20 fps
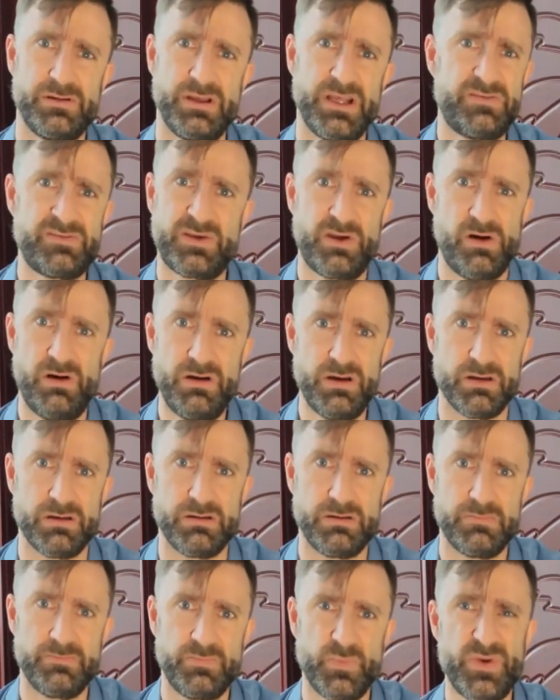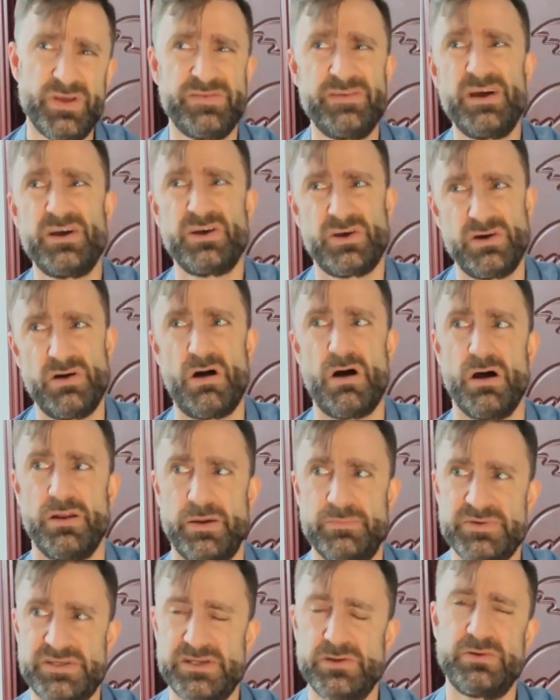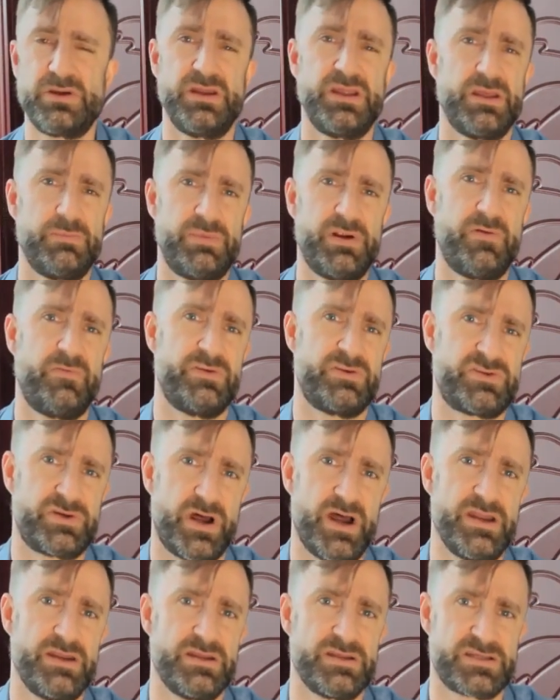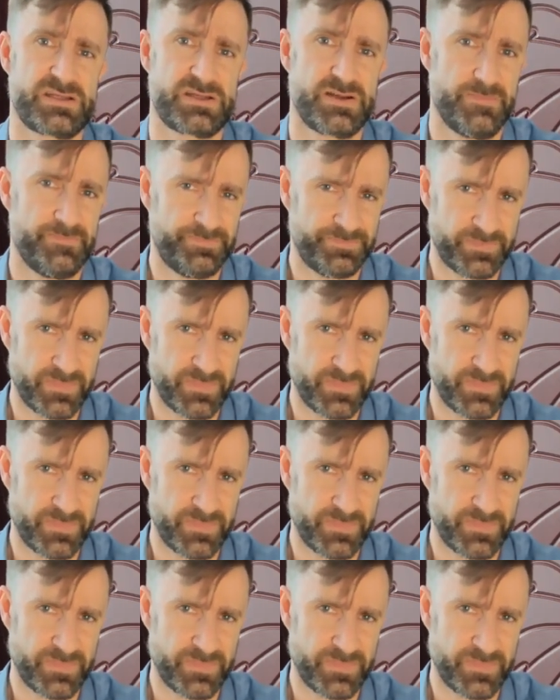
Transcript: It's gone. Well, it's not gone. I'm still getting a bit of a dryness